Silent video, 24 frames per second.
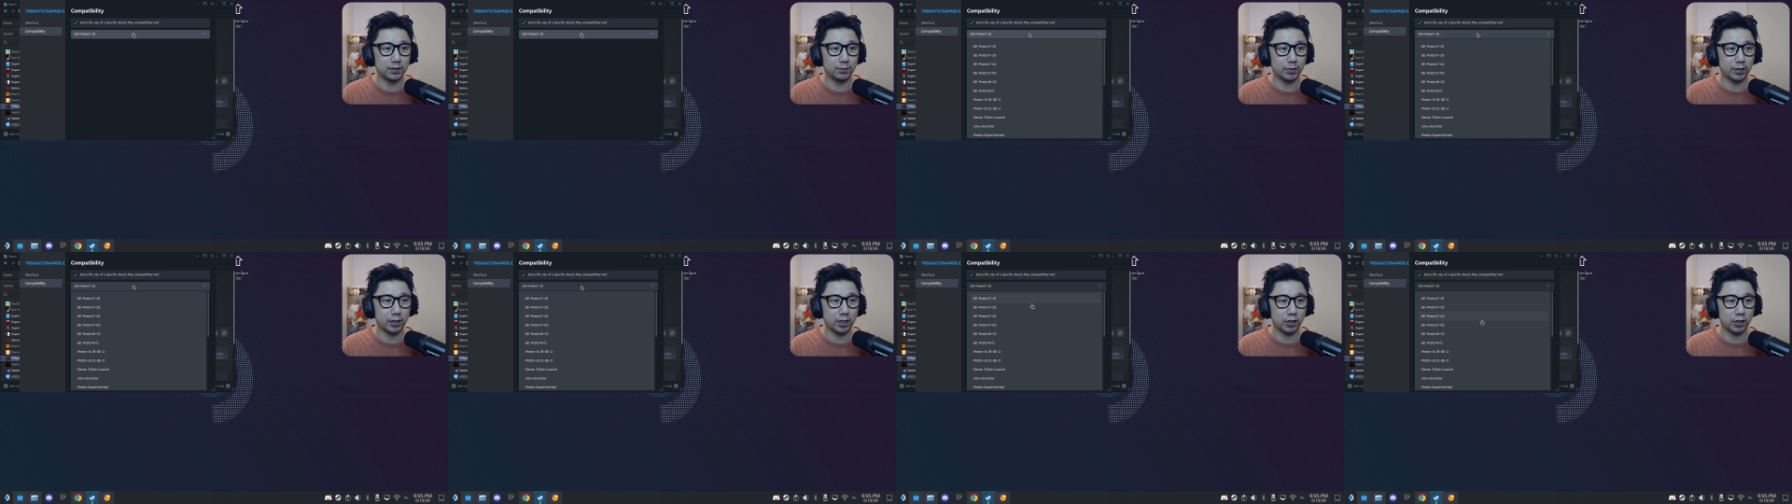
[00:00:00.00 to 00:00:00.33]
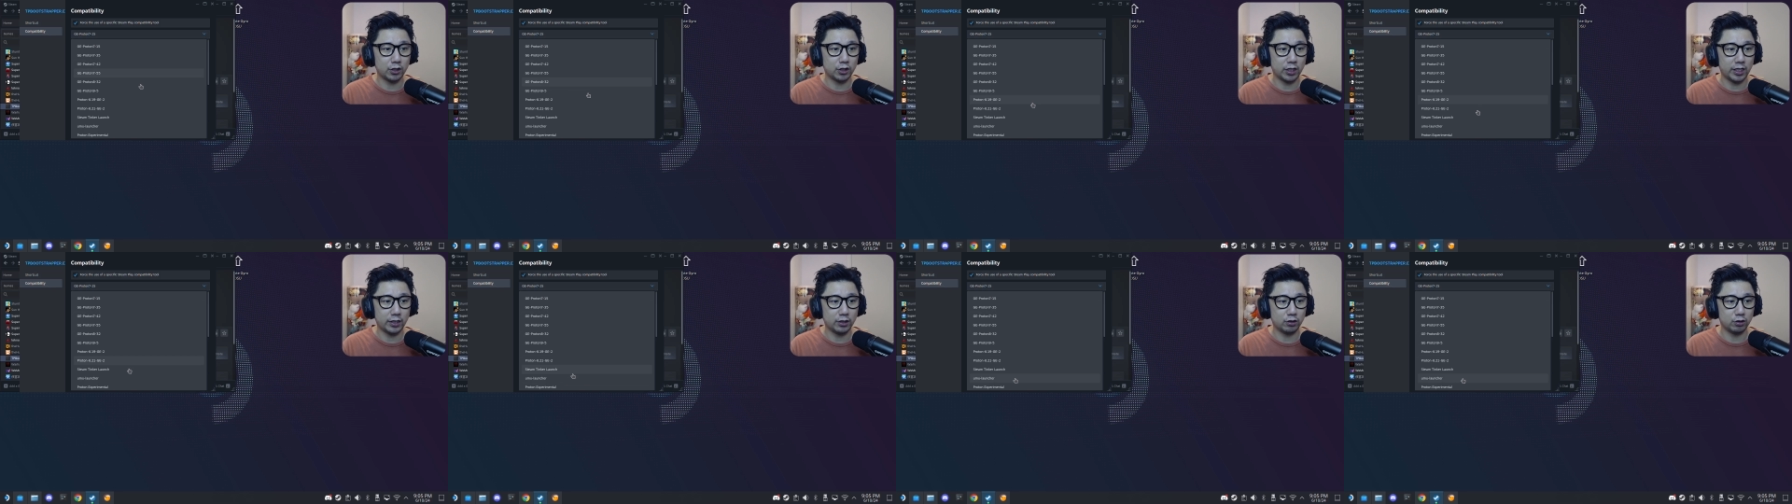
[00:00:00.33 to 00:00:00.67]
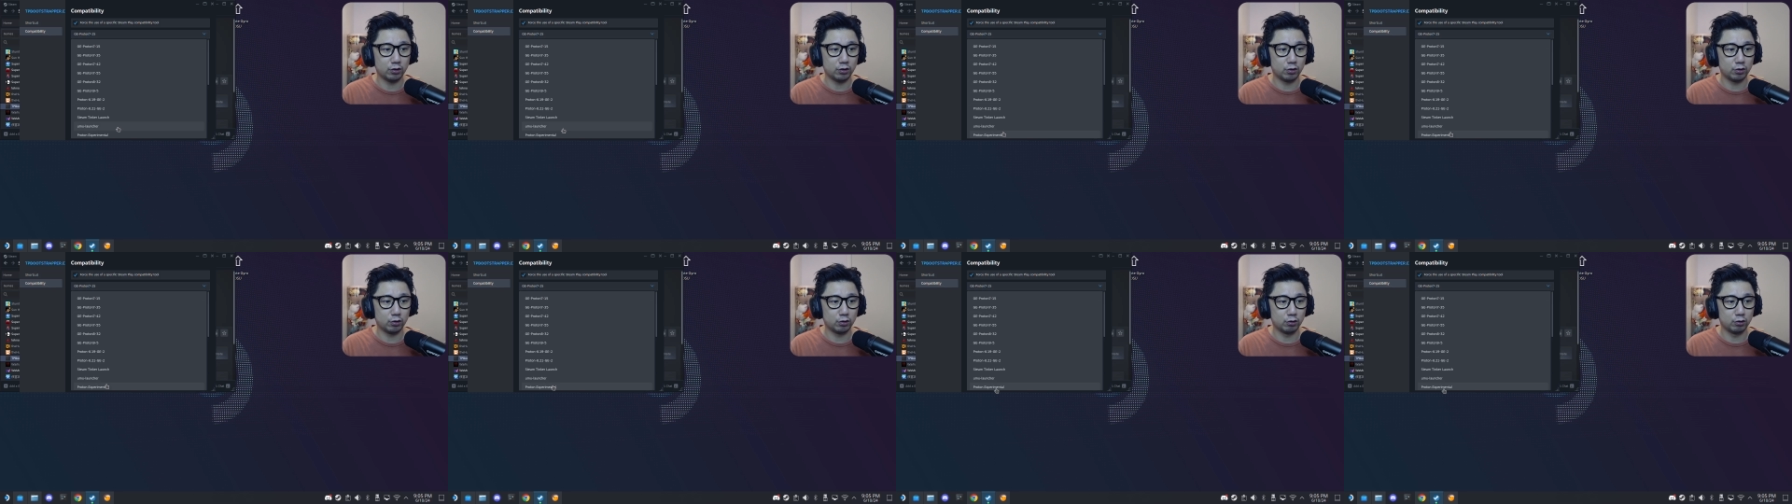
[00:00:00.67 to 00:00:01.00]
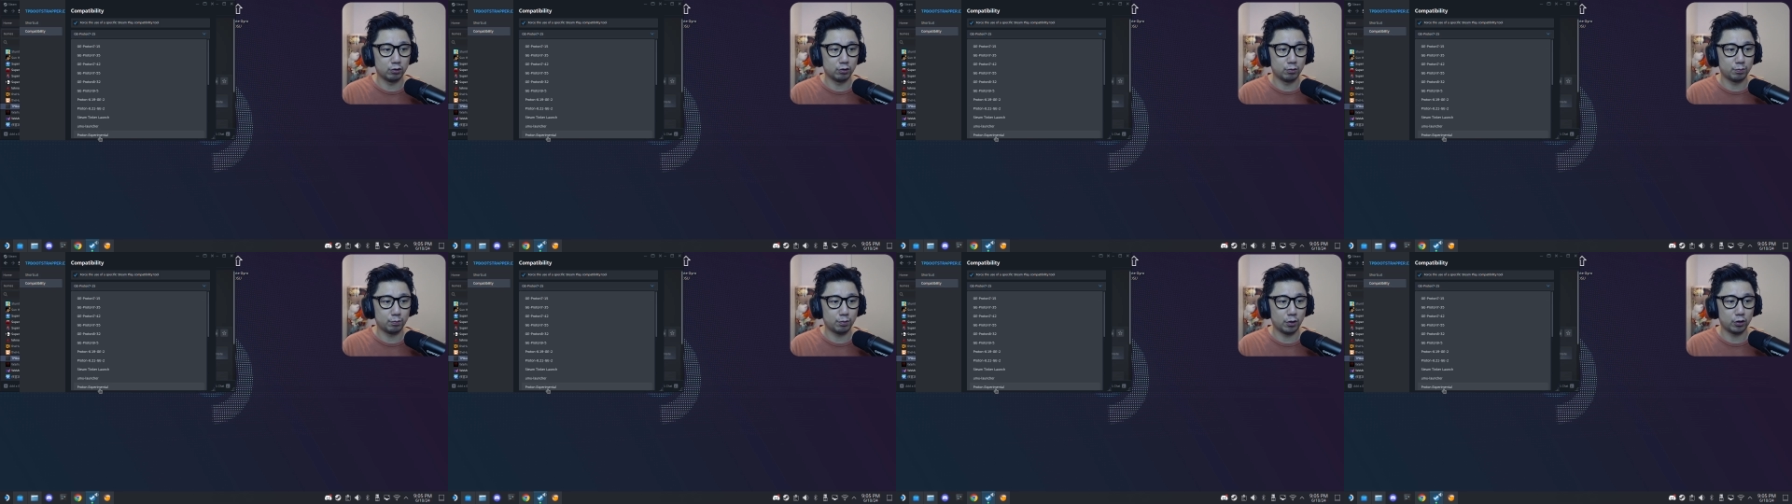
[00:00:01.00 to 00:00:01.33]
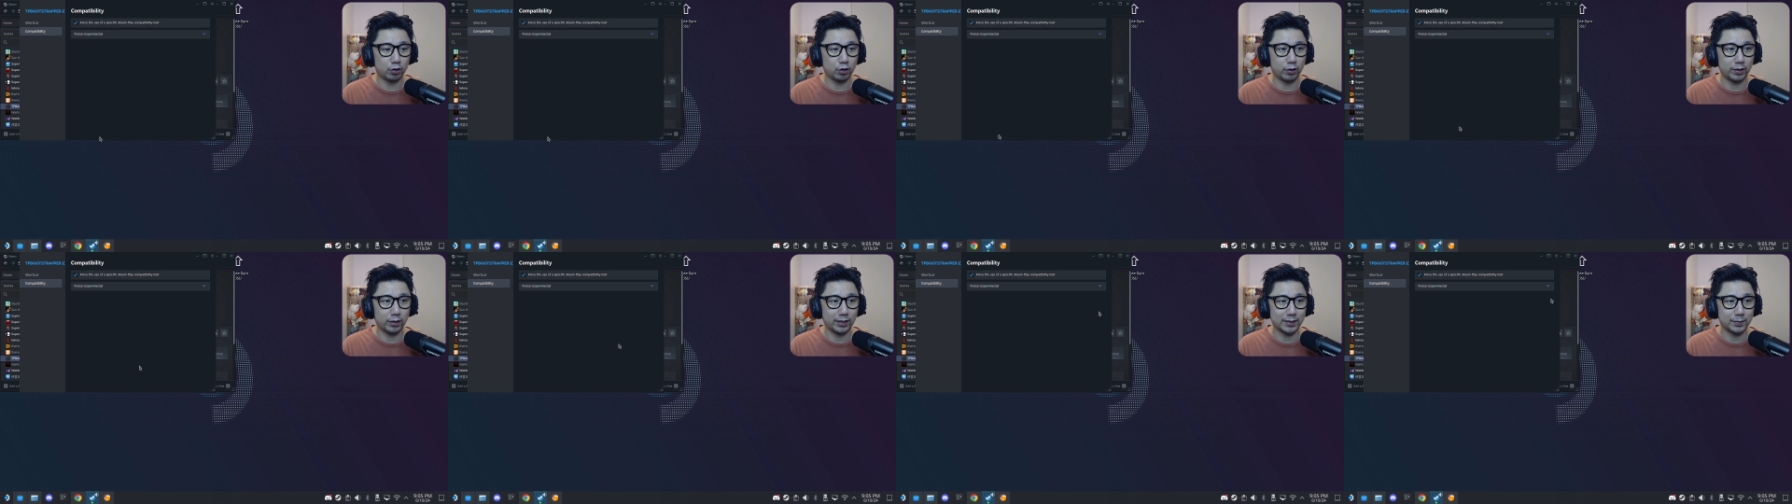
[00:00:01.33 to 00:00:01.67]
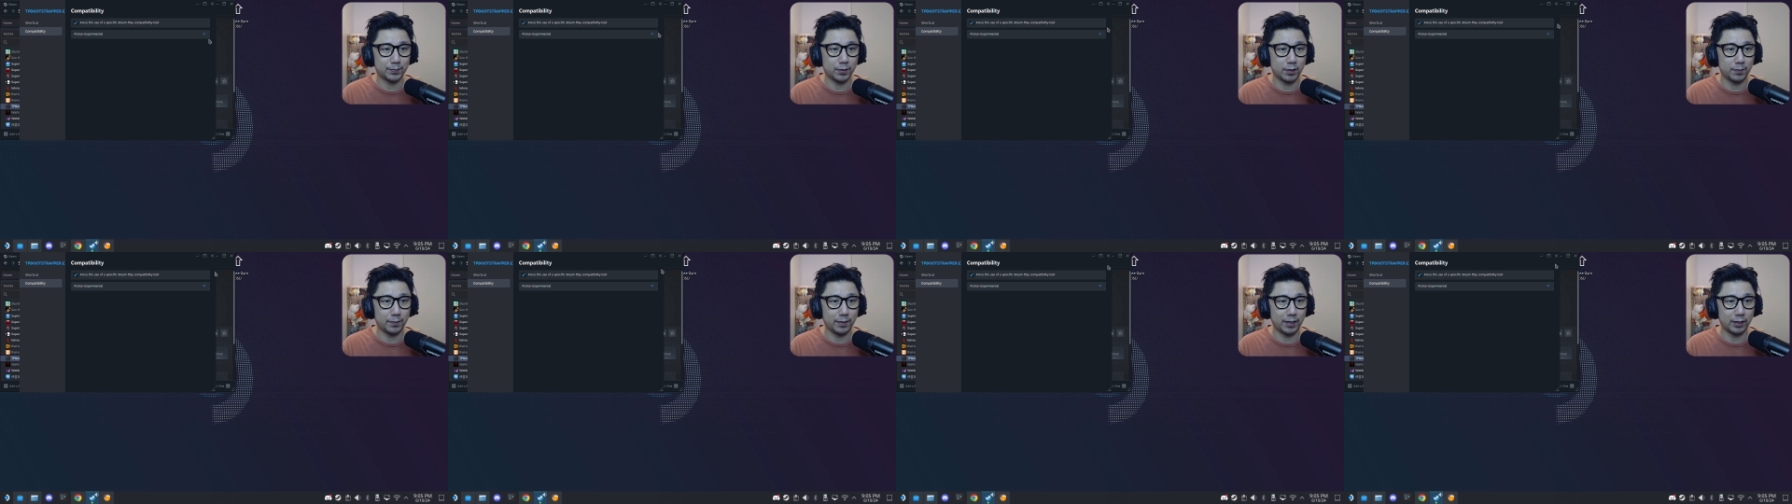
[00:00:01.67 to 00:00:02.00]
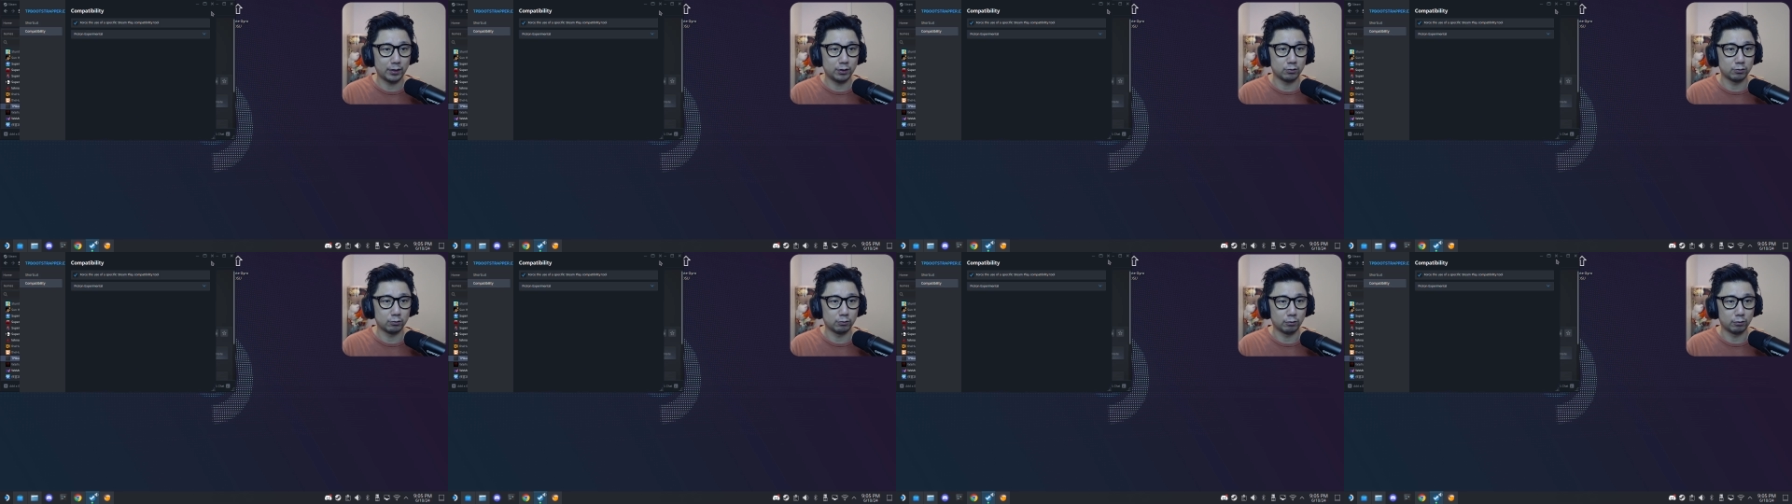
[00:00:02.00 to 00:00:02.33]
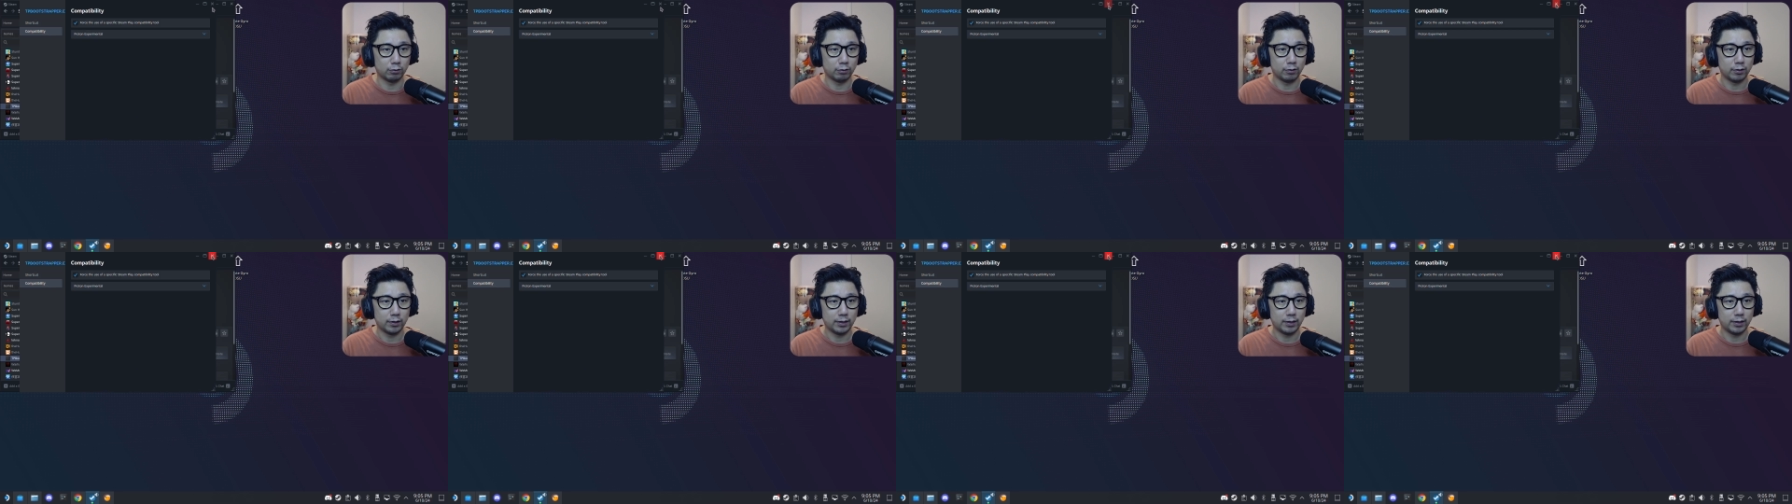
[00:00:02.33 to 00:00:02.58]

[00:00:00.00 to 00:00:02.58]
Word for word: We're going to change it to Proton Experimental